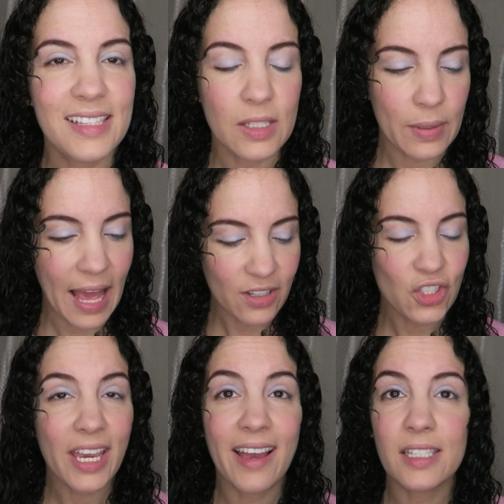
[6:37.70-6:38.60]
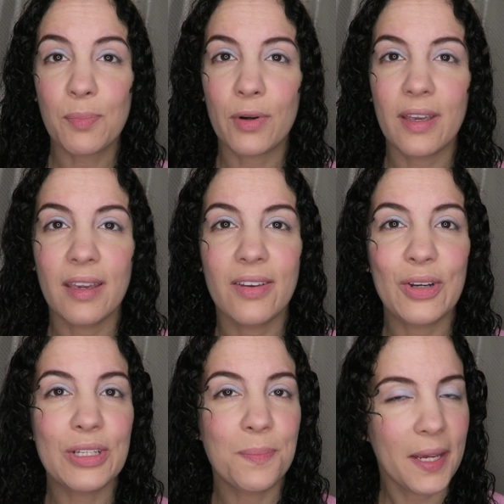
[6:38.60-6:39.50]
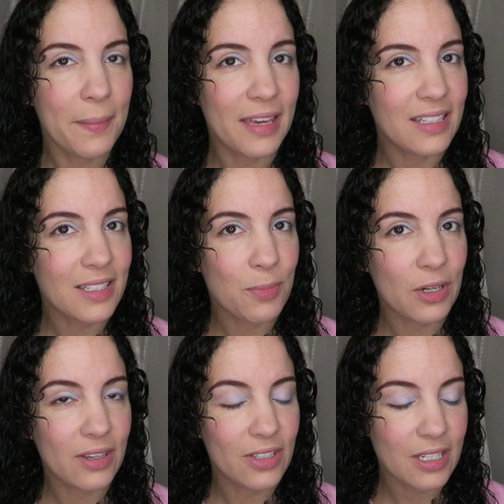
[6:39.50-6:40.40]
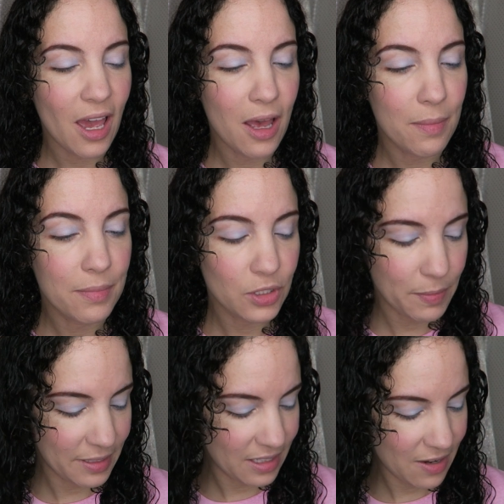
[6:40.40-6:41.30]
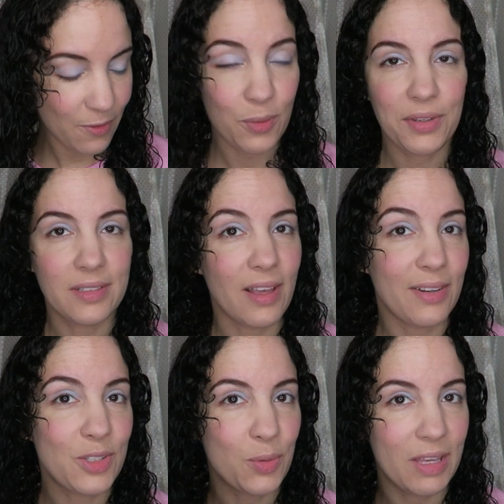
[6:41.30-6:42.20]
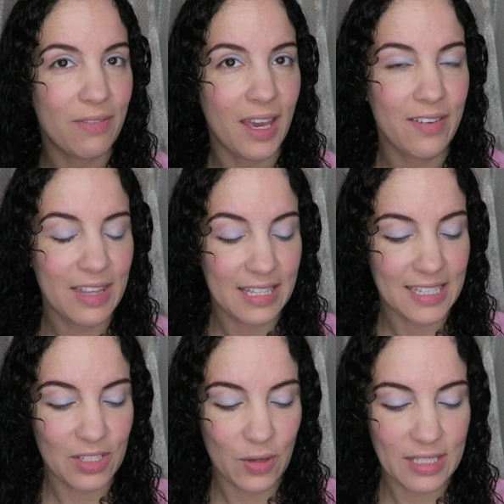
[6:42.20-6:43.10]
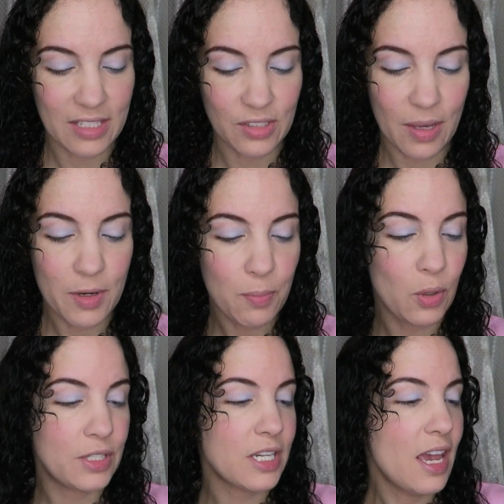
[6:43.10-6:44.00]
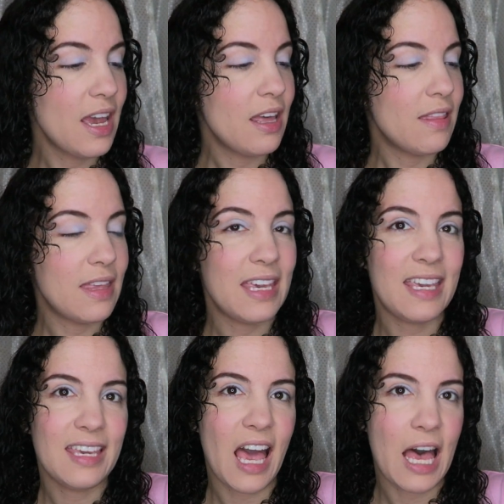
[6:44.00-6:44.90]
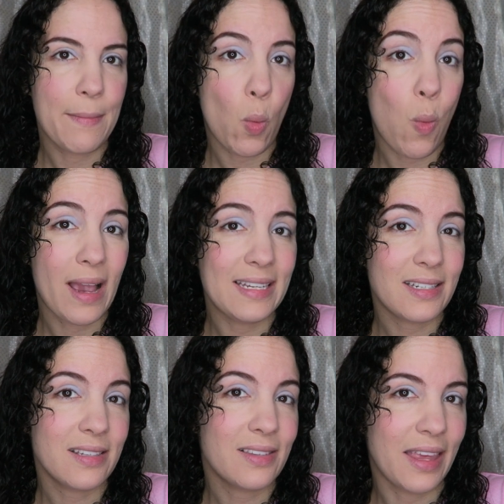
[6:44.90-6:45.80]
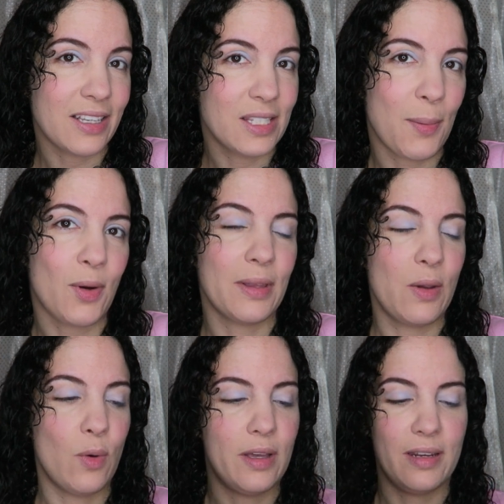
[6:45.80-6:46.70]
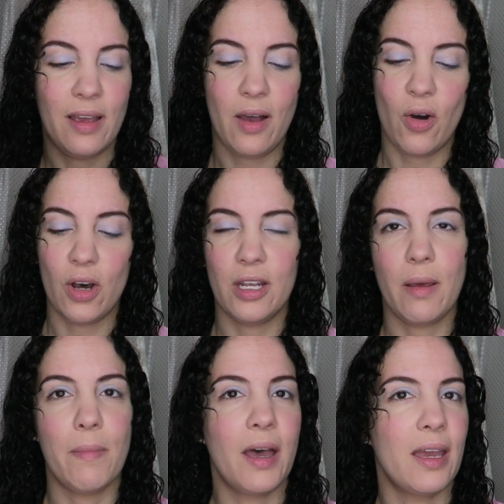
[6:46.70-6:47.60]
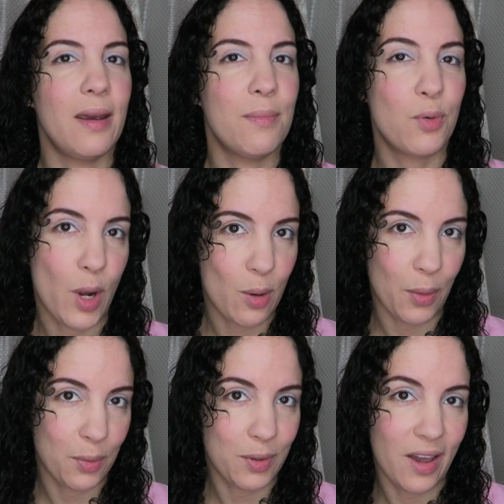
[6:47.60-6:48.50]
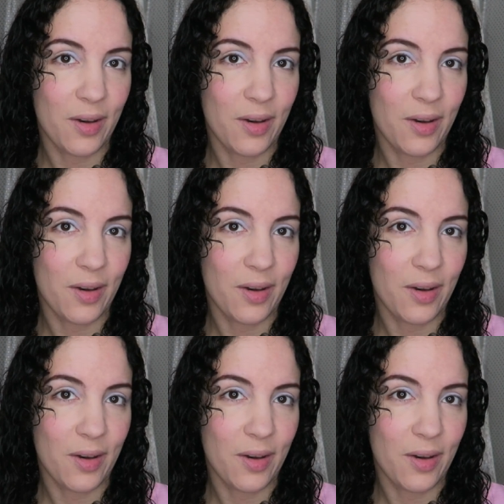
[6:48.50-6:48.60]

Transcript: So it actually has pretty good pigment, pretty good um, buildability for only $1.25. I think that's a great deal. So I'm gonna put the um, white, like sparkly one on my brow bone